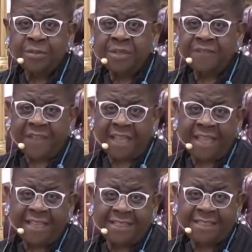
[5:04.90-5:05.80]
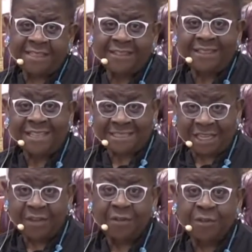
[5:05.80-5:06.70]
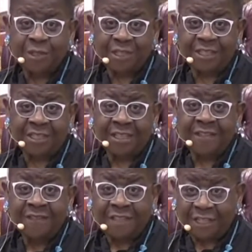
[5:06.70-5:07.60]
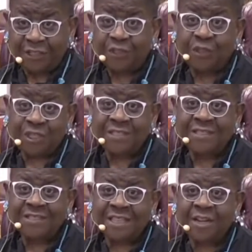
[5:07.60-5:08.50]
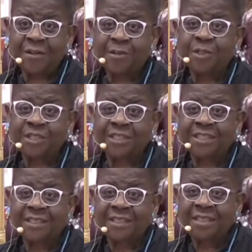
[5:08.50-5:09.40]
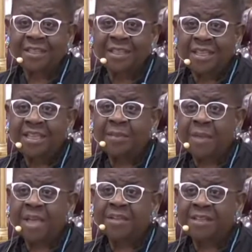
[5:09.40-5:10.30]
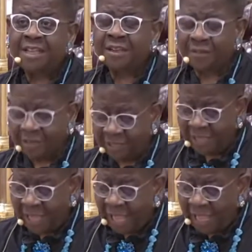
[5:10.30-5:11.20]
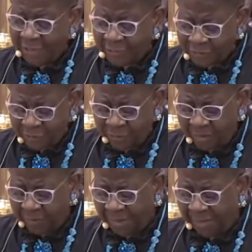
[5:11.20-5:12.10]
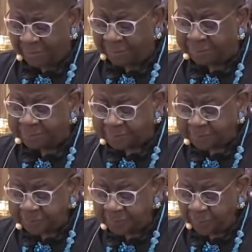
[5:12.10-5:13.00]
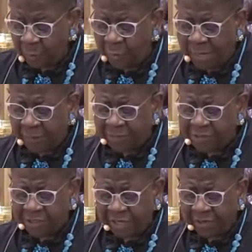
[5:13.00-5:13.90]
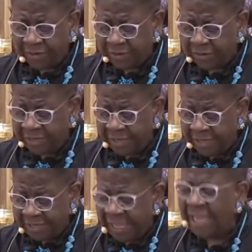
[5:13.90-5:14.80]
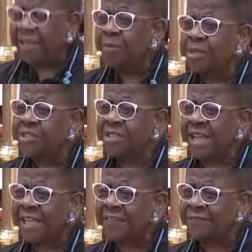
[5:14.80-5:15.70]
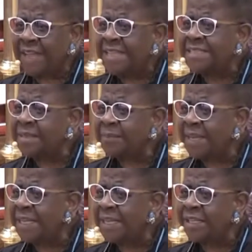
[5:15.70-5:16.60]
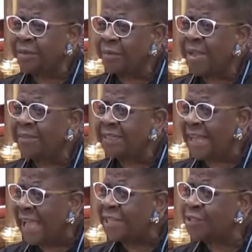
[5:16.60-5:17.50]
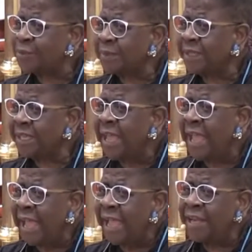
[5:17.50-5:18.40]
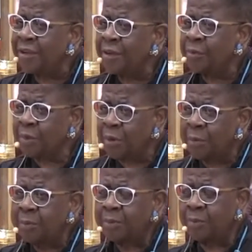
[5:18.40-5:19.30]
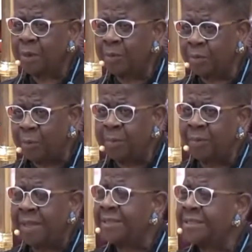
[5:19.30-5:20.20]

do we find this energy, this Jesus energy in the modern era? I used to run around when I was younger, kind of wishing I could find somebody in the crowd that actually had on a robe with a rope around